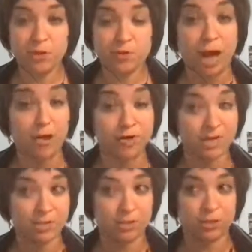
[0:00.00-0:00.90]
So
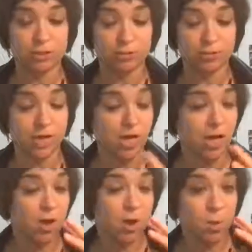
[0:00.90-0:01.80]
I'll get into
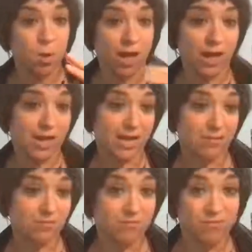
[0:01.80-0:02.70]

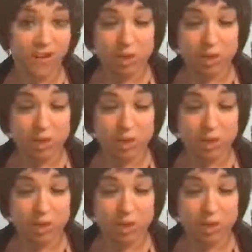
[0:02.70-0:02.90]
why